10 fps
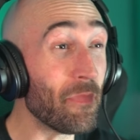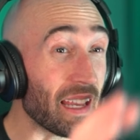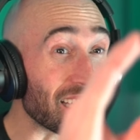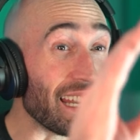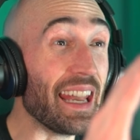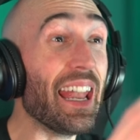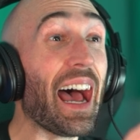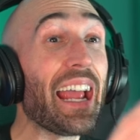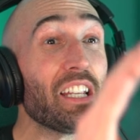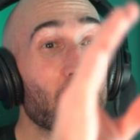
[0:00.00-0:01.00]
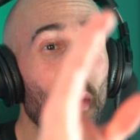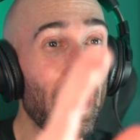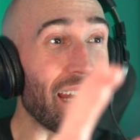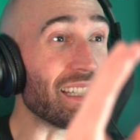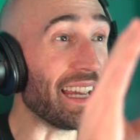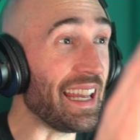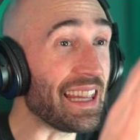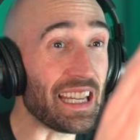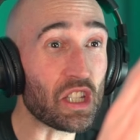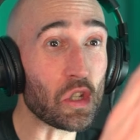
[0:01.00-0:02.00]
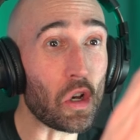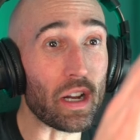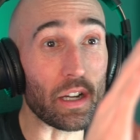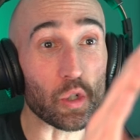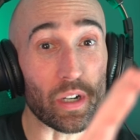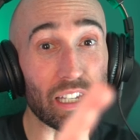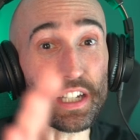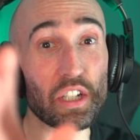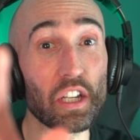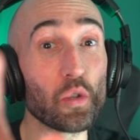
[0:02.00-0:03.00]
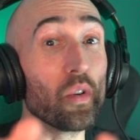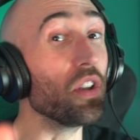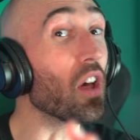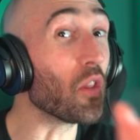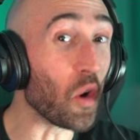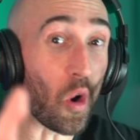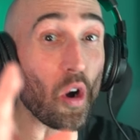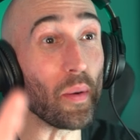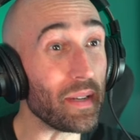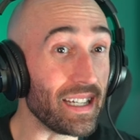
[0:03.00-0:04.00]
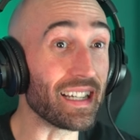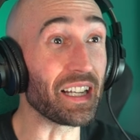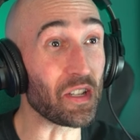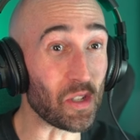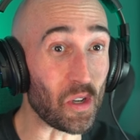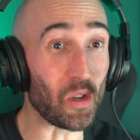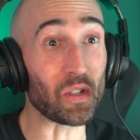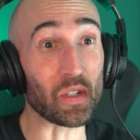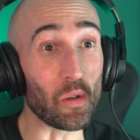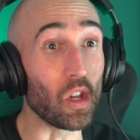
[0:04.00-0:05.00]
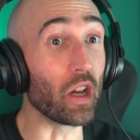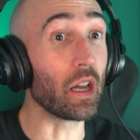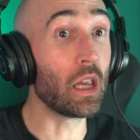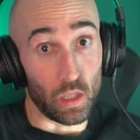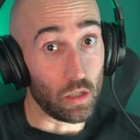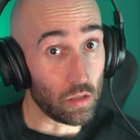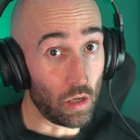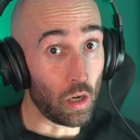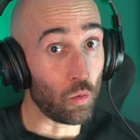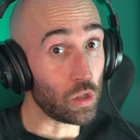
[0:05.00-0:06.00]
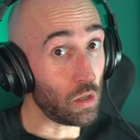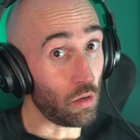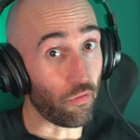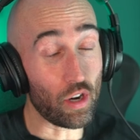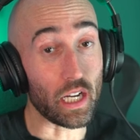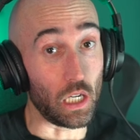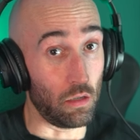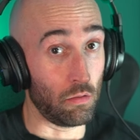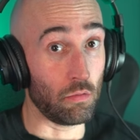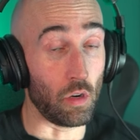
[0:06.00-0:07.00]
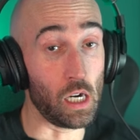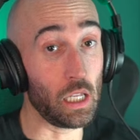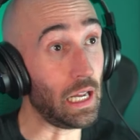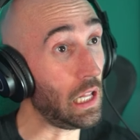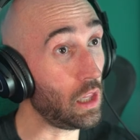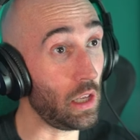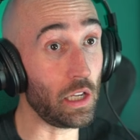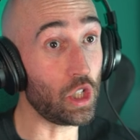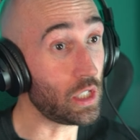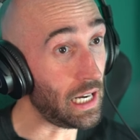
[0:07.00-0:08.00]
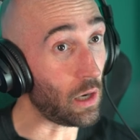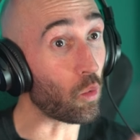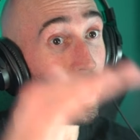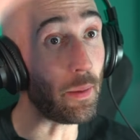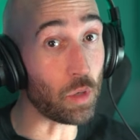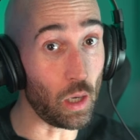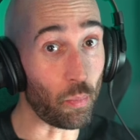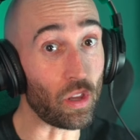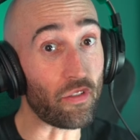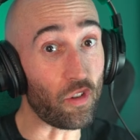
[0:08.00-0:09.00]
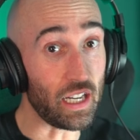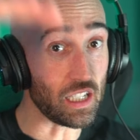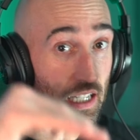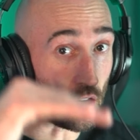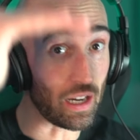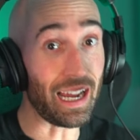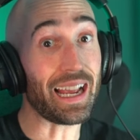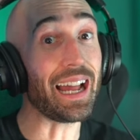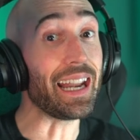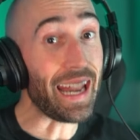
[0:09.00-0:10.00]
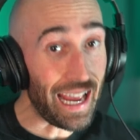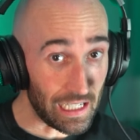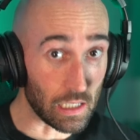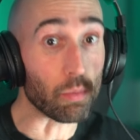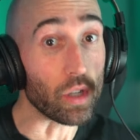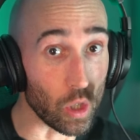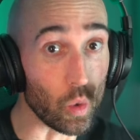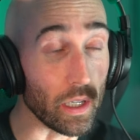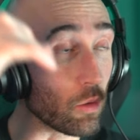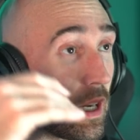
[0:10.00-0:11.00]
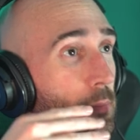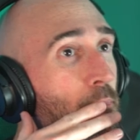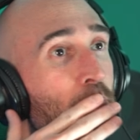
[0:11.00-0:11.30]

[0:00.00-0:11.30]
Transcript: That's a nice way to end this song and transition into another R&B kind of song. So look, this song was a little freaky, right? It just kind of ramped up on the freaky scale and got kind of nasty pretty quick, right?